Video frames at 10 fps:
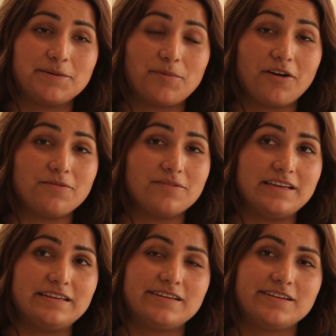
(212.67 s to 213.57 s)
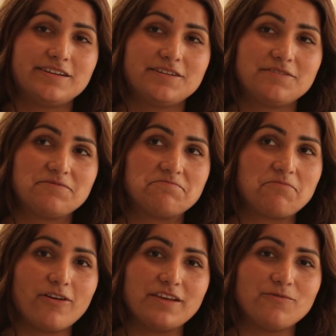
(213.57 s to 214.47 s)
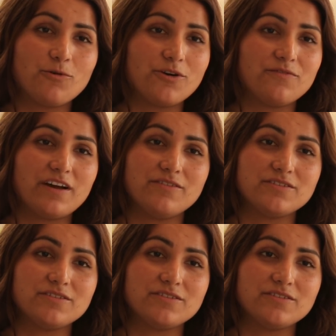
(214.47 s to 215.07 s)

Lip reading: Probably 4 to 5